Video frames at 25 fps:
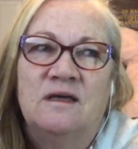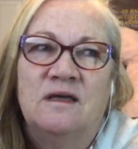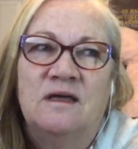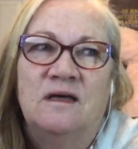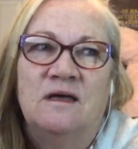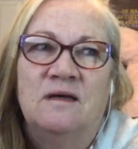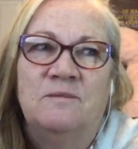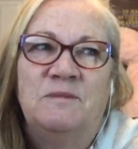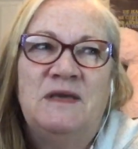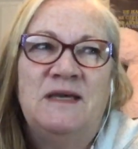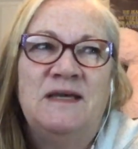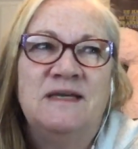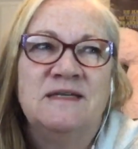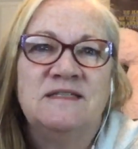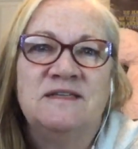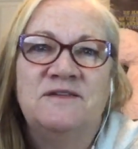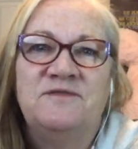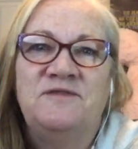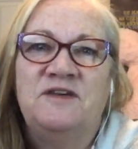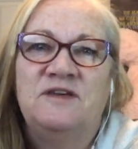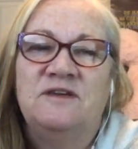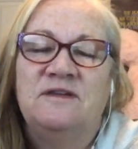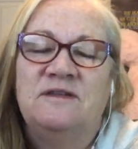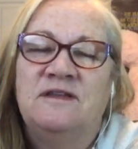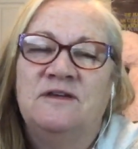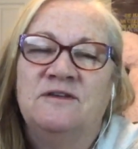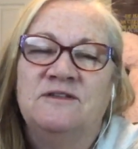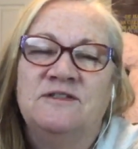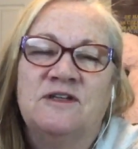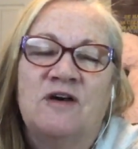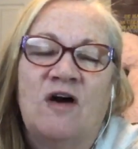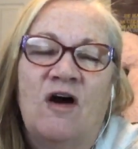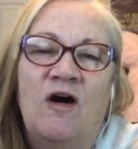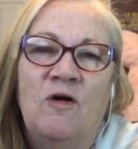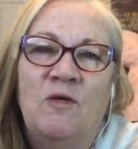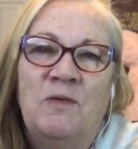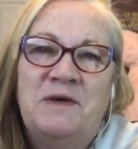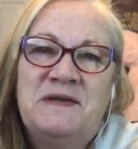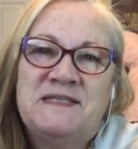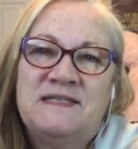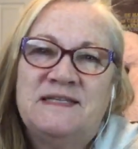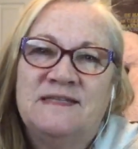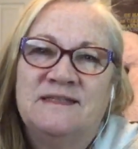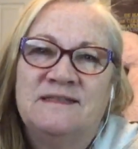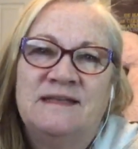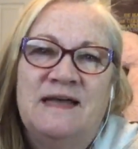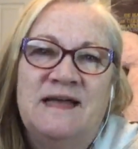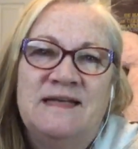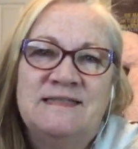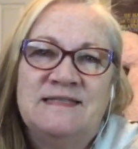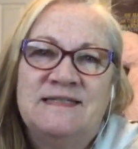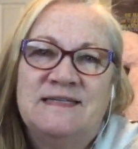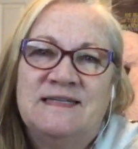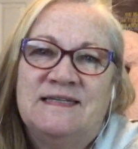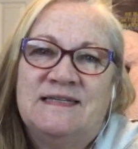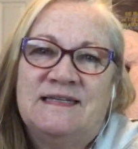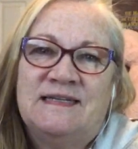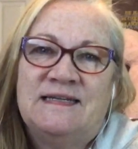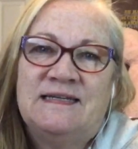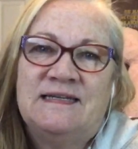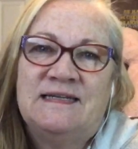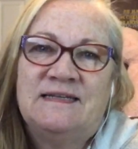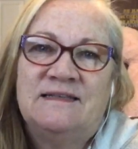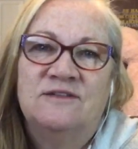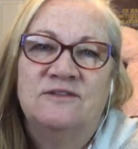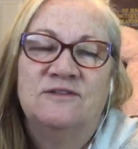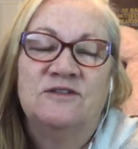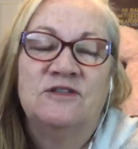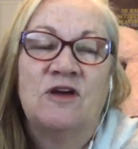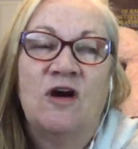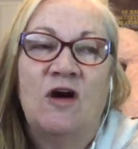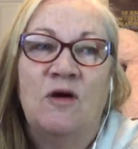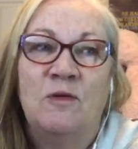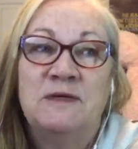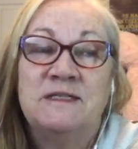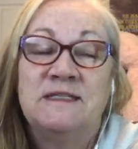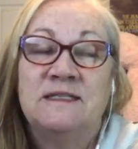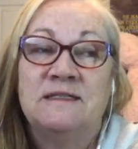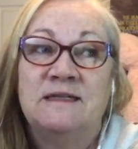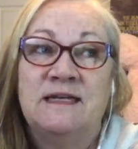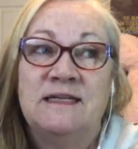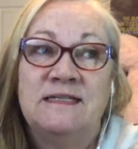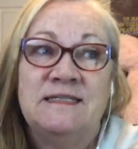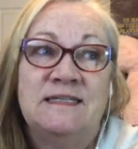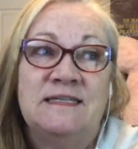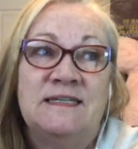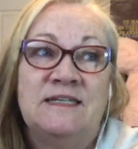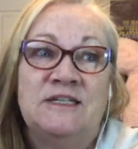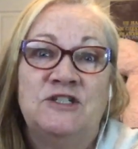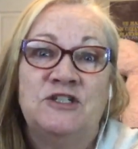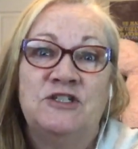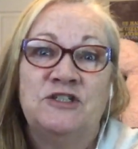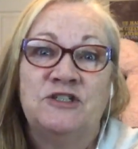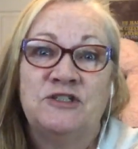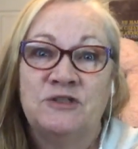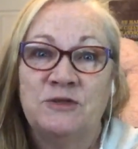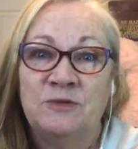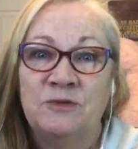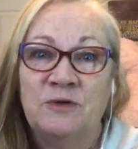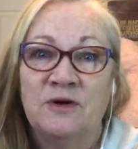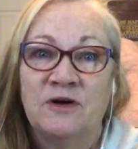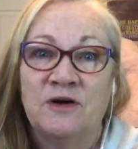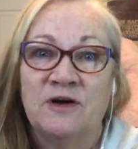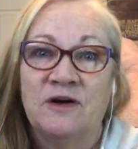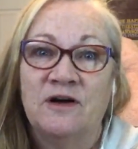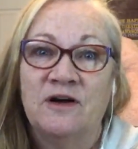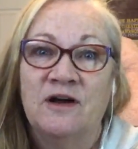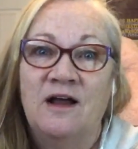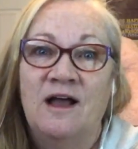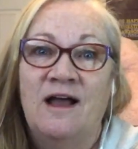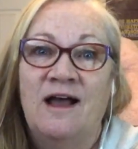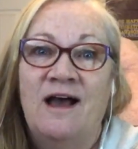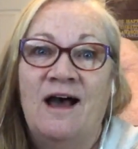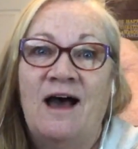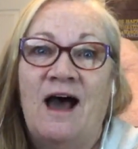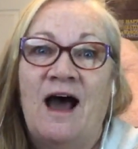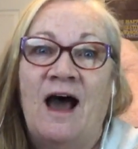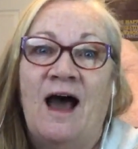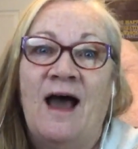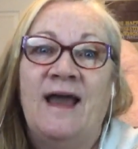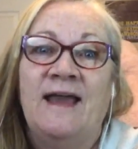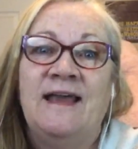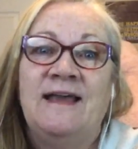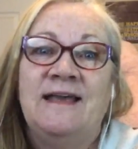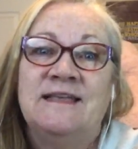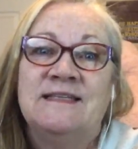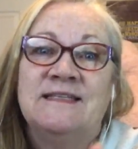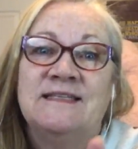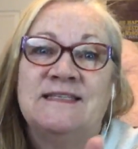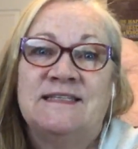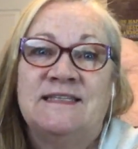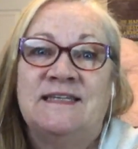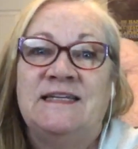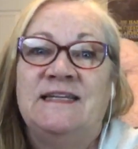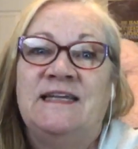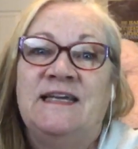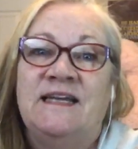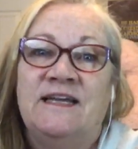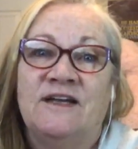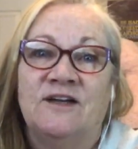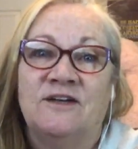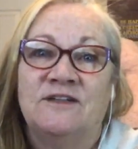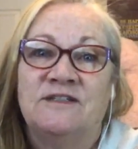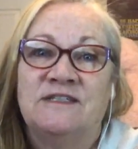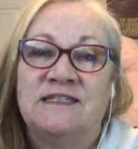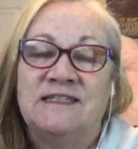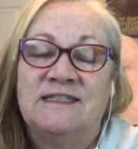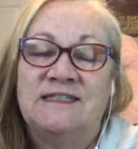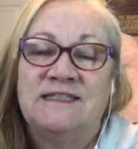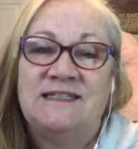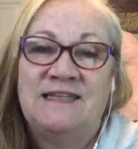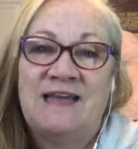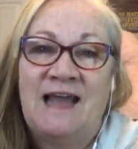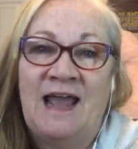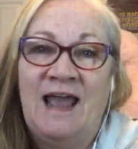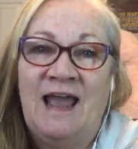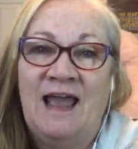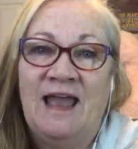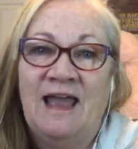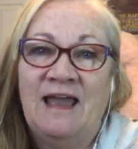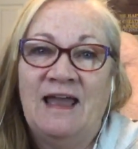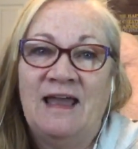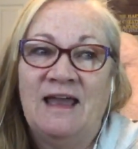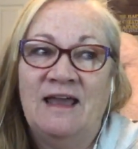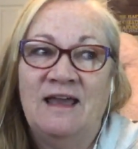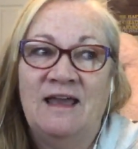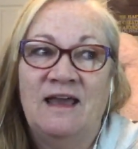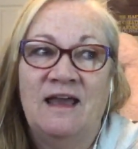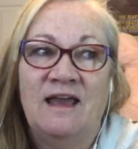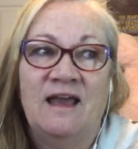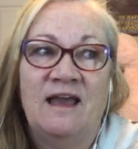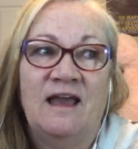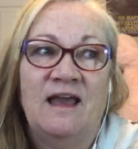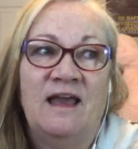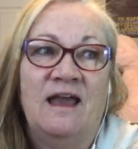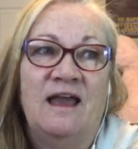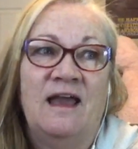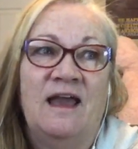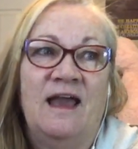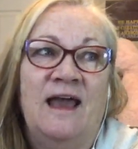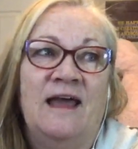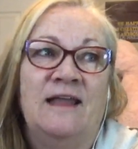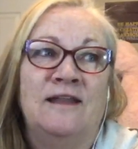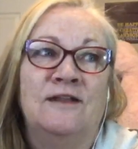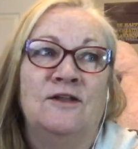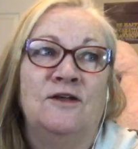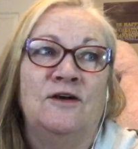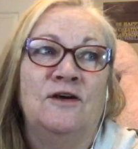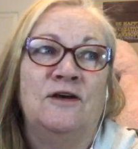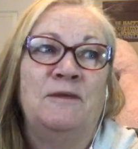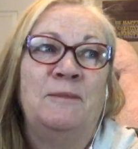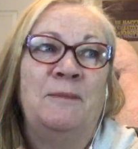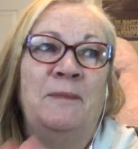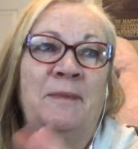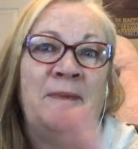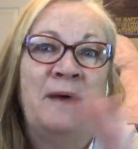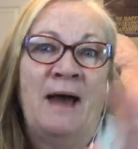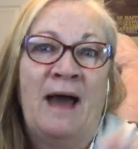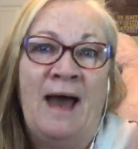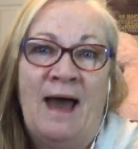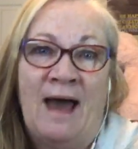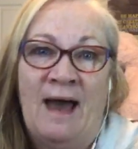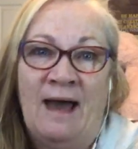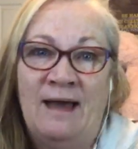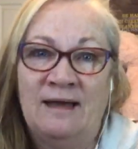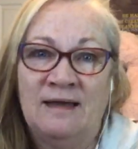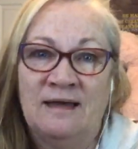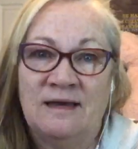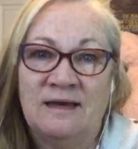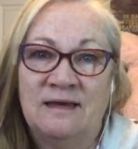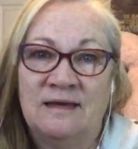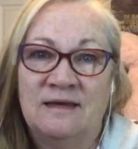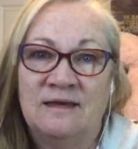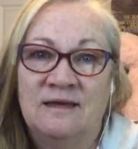Because there's always a lesson in it. There's always a lesson. And sure, I can sit here today and look back